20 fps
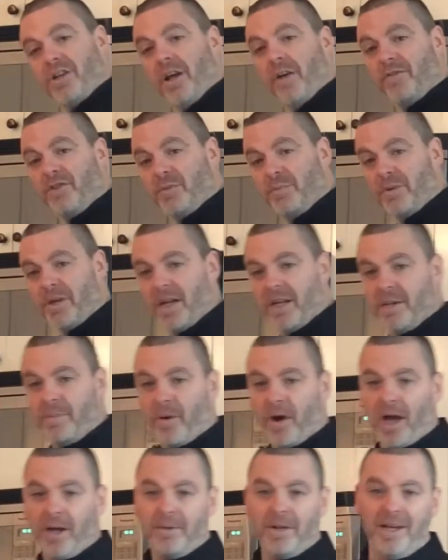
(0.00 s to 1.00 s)
enough spaghetti
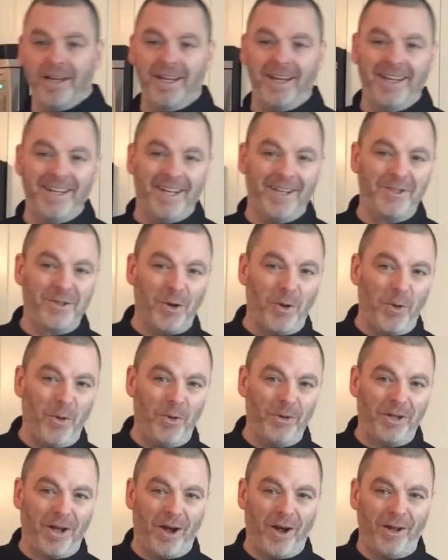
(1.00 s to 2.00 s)
pot to
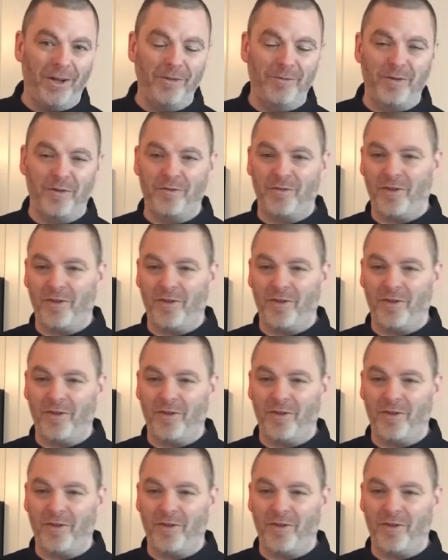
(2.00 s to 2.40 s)
hold all of your